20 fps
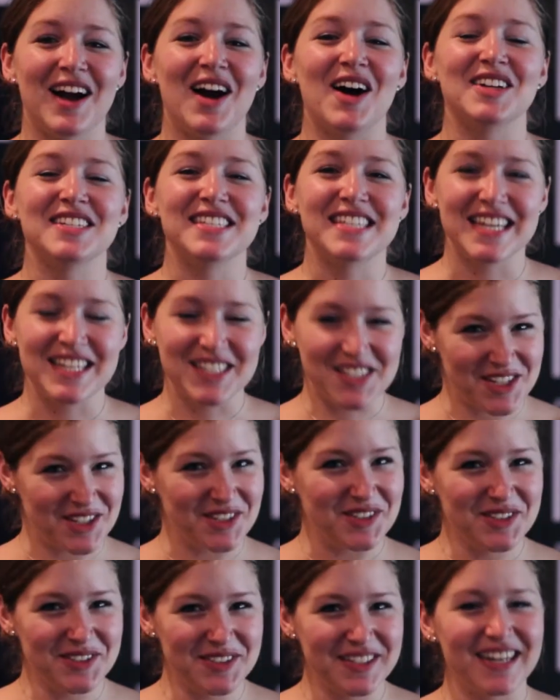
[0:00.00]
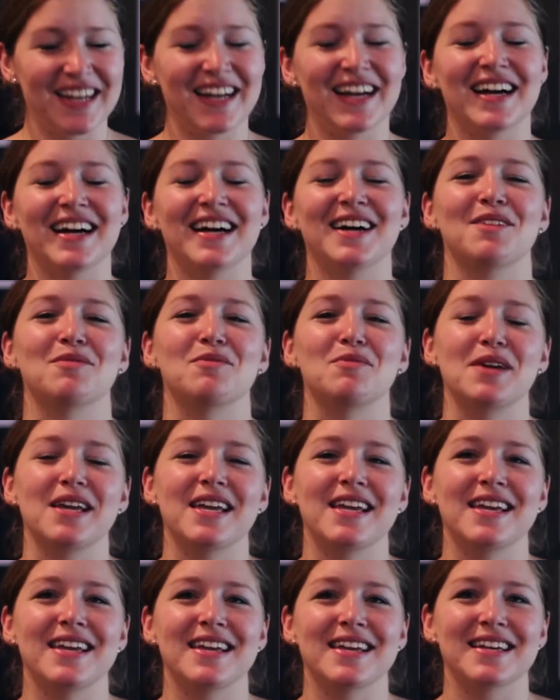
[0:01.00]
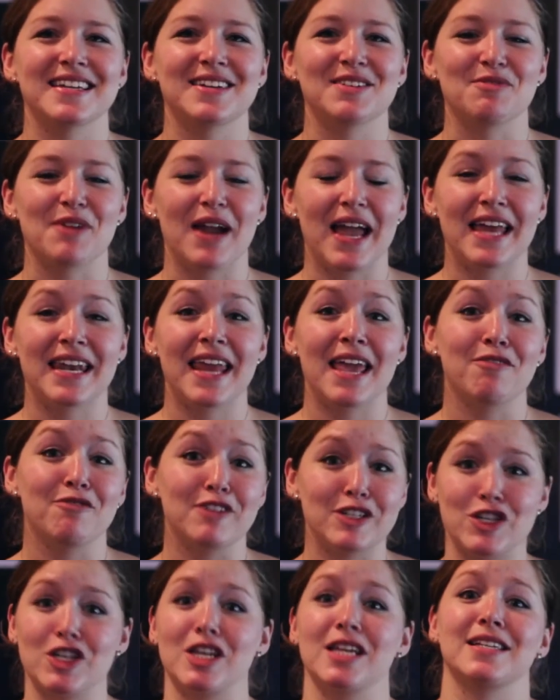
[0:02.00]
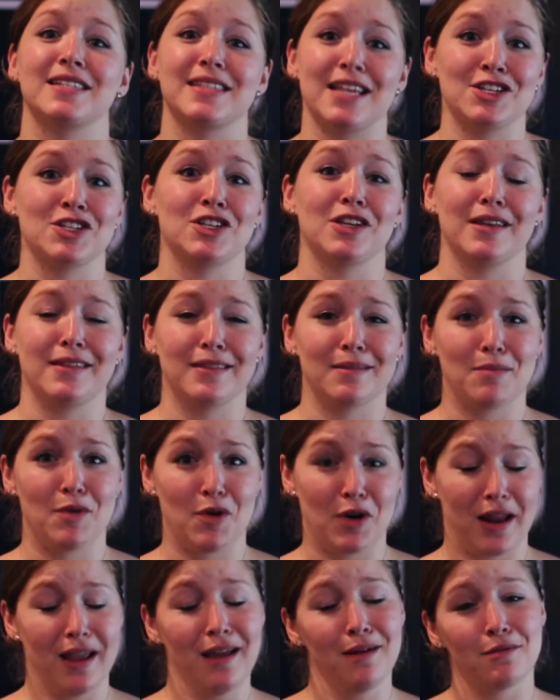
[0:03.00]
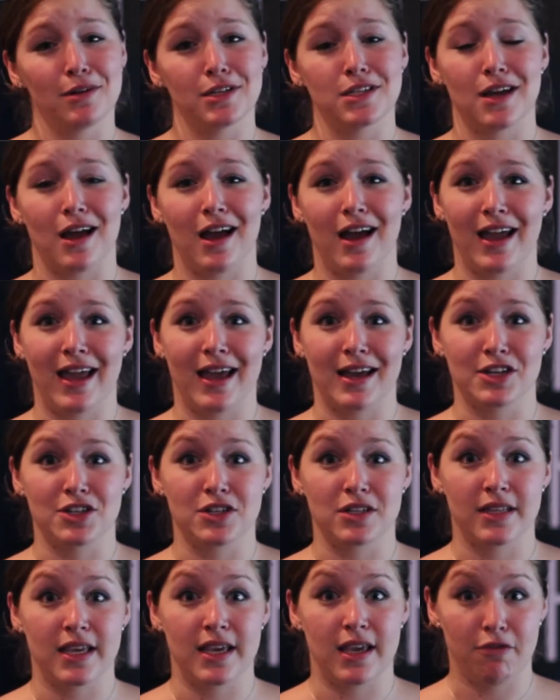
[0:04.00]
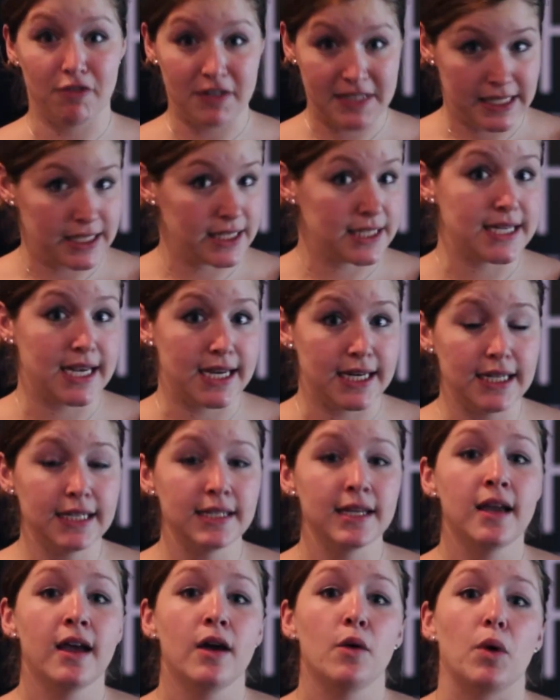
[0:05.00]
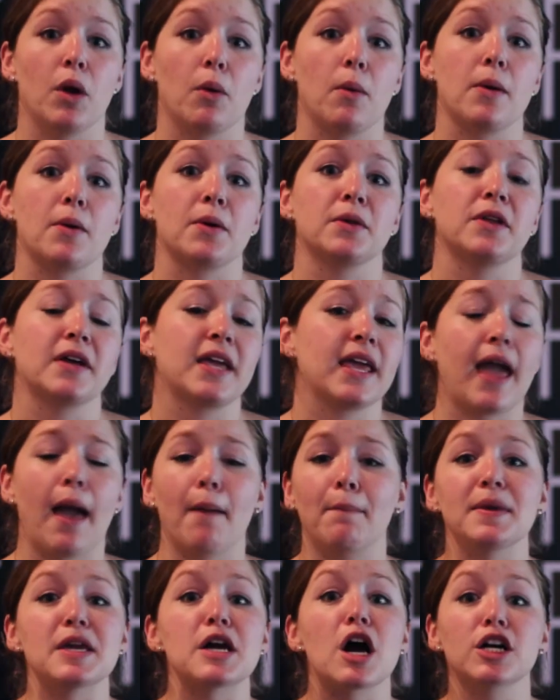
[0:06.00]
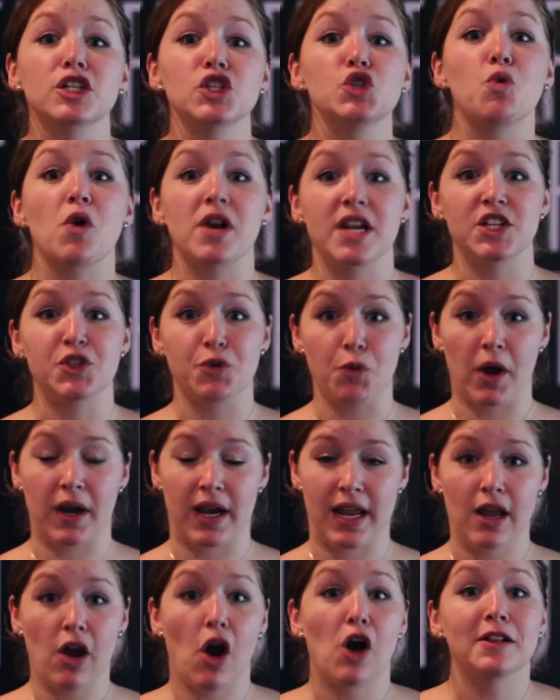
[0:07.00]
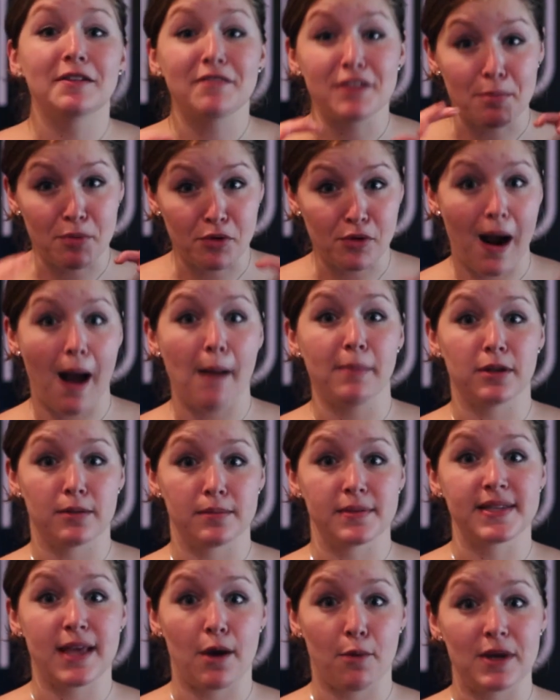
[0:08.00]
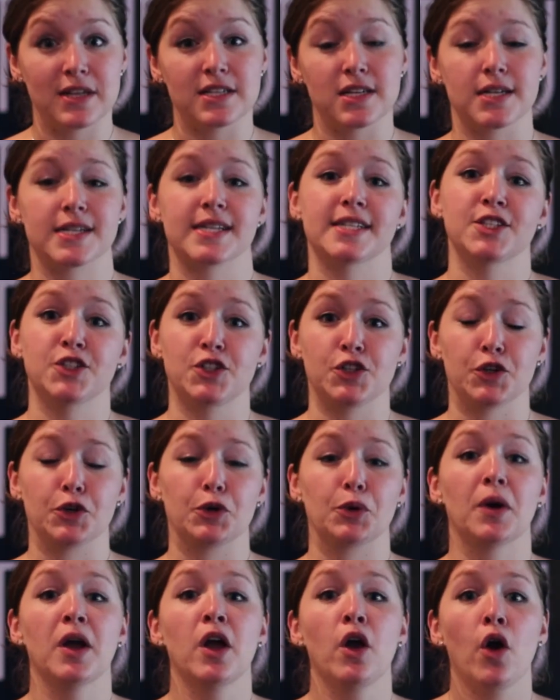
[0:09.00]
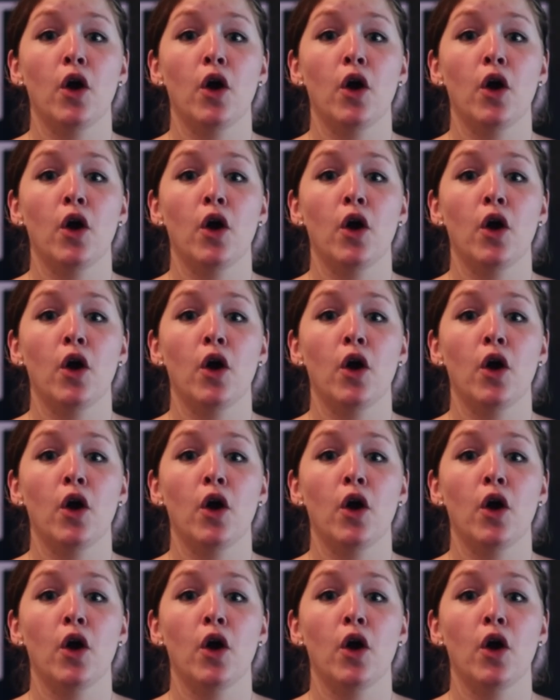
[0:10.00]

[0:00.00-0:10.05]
On day two, uh, we ran a visioning session in the morning, which I actually facilitated, where we were looking at beyond 2020, all of the problems that we dug into,